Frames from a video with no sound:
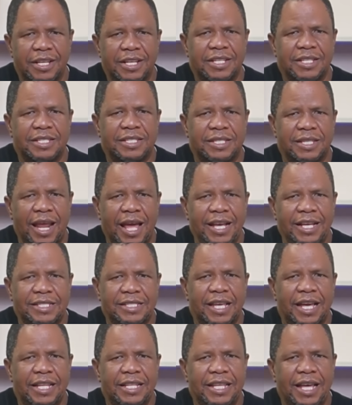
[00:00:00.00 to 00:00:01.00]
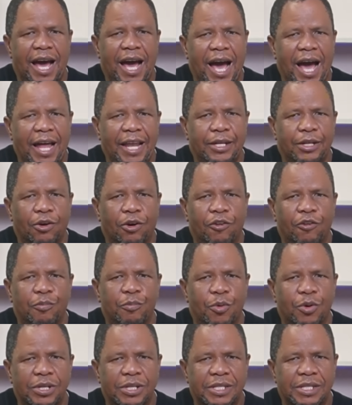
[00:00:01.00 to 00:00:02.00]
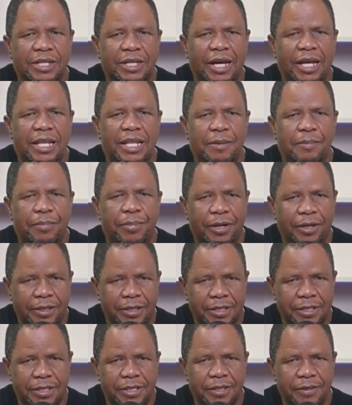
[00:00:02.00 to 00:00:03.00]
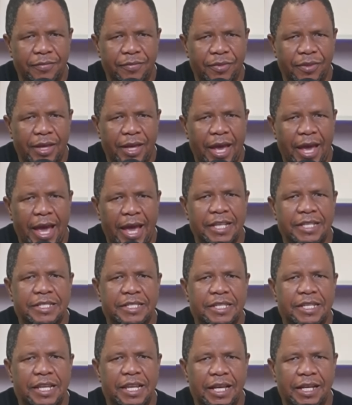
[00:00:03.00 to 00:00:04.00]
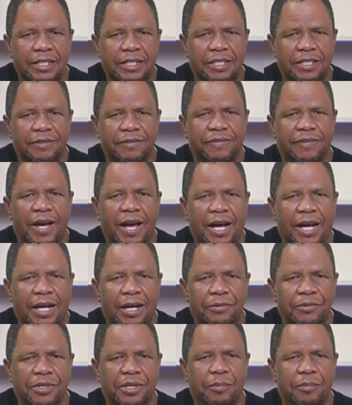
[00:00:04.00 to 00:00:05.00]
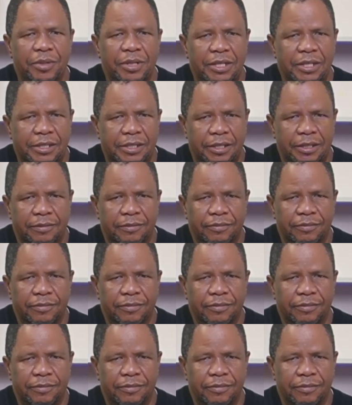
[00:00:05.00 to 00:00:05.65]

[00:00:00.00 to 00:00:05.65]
strikes at the heart of political hypocrisy and selective accountability.